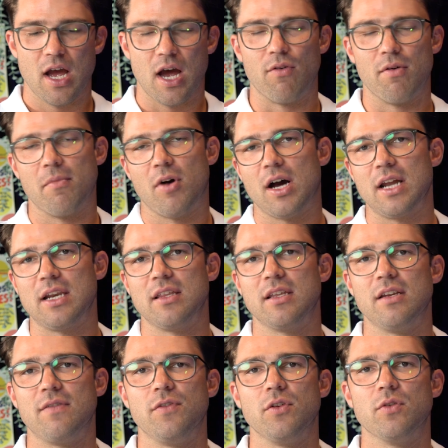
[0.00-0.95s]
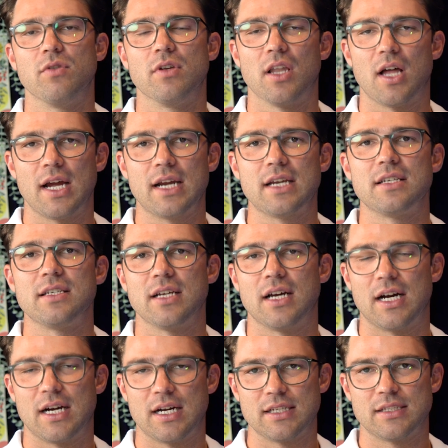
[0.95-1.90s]
A reminder that if you would like
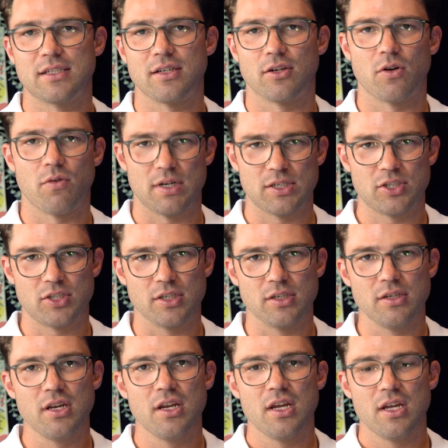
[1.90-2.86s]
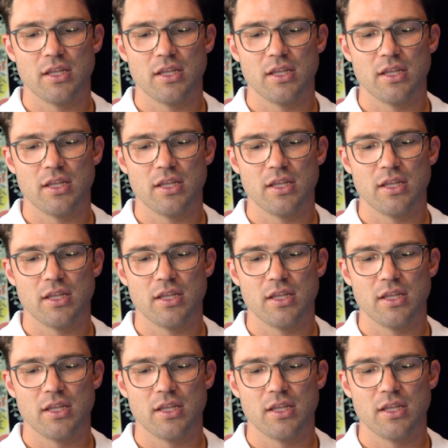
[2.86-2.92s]
to ask a question,